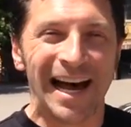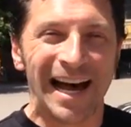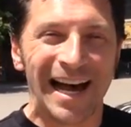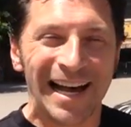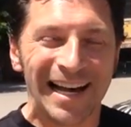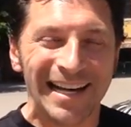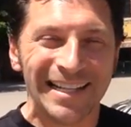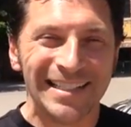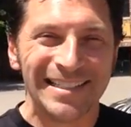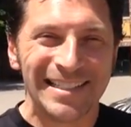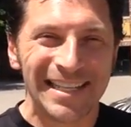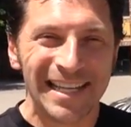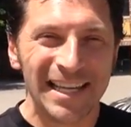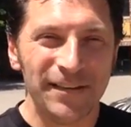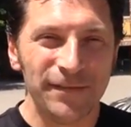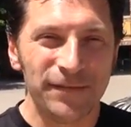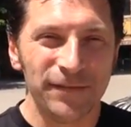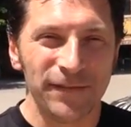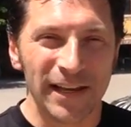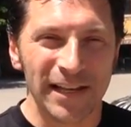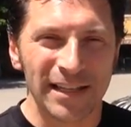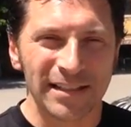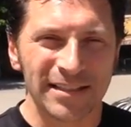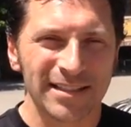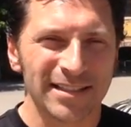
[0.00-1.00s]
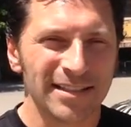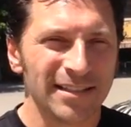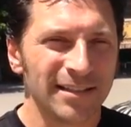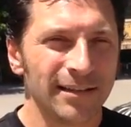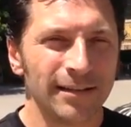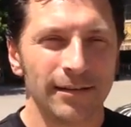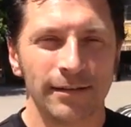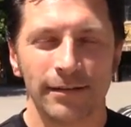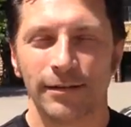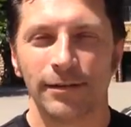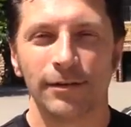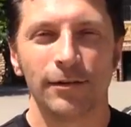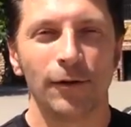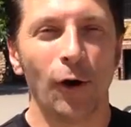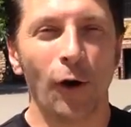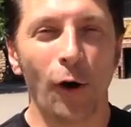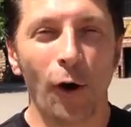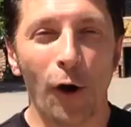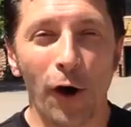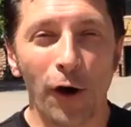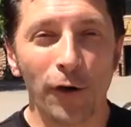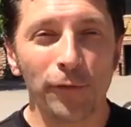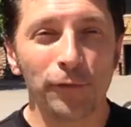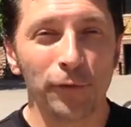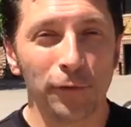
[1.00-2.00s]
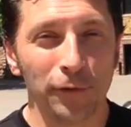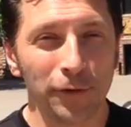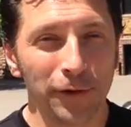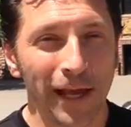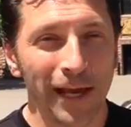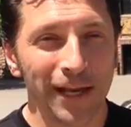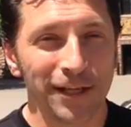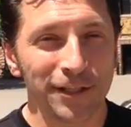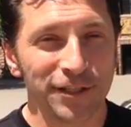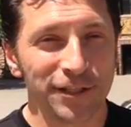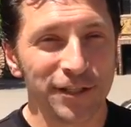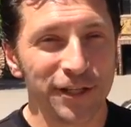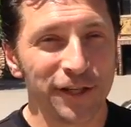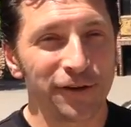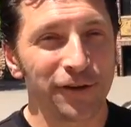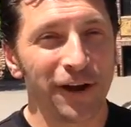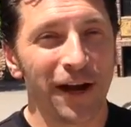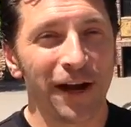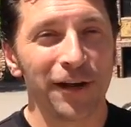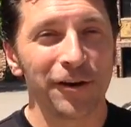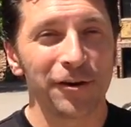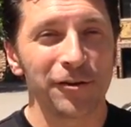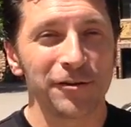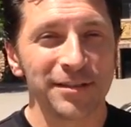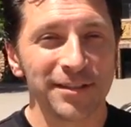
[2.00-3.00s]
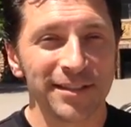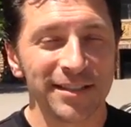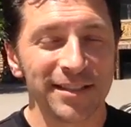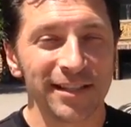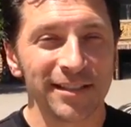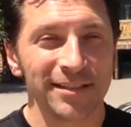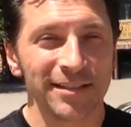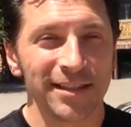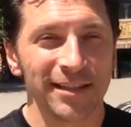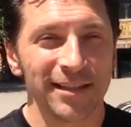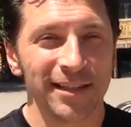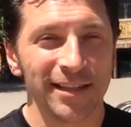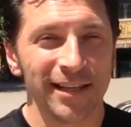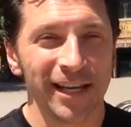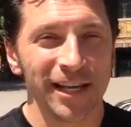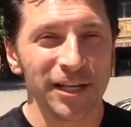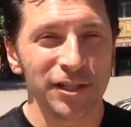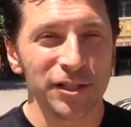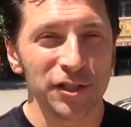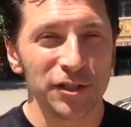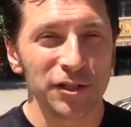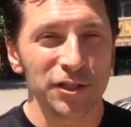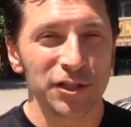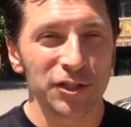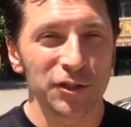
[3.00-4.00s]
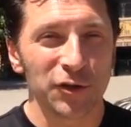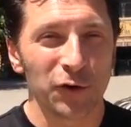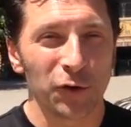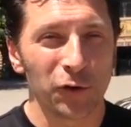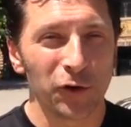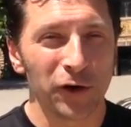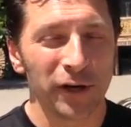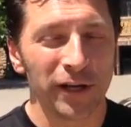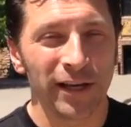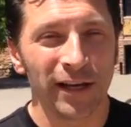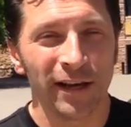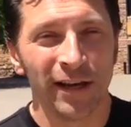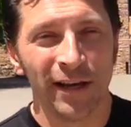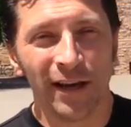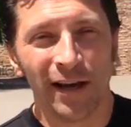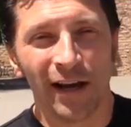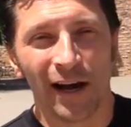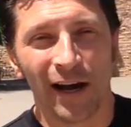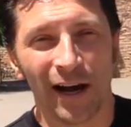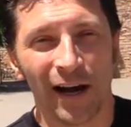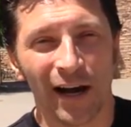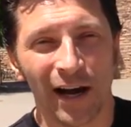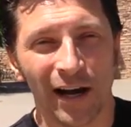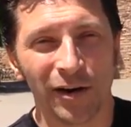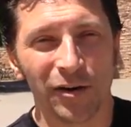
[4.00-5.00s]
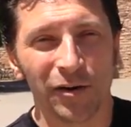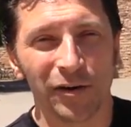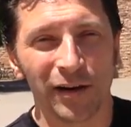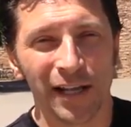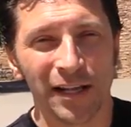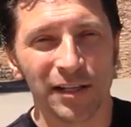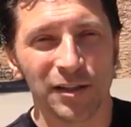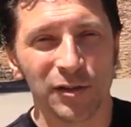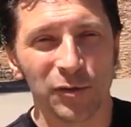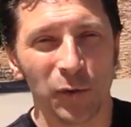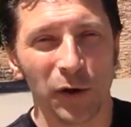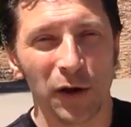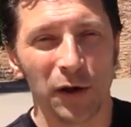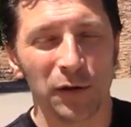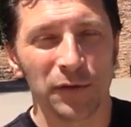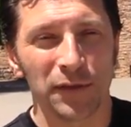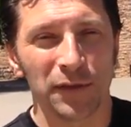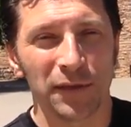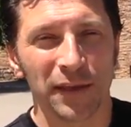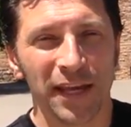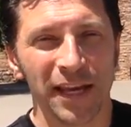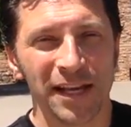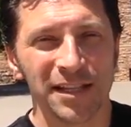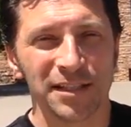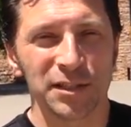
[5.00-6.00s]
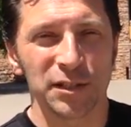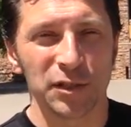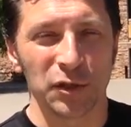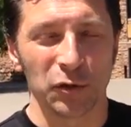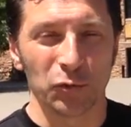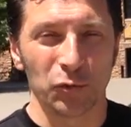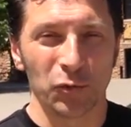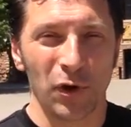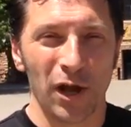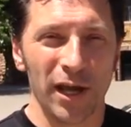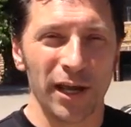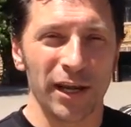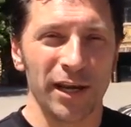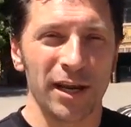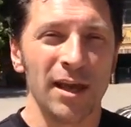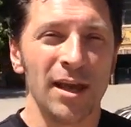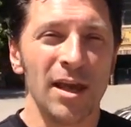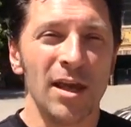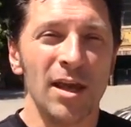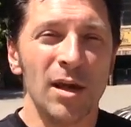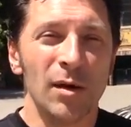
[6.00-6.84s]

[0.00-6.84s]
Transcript: On defense, awful last year, one hundred sixth in the nation scoring, one hundred twelfth against the run.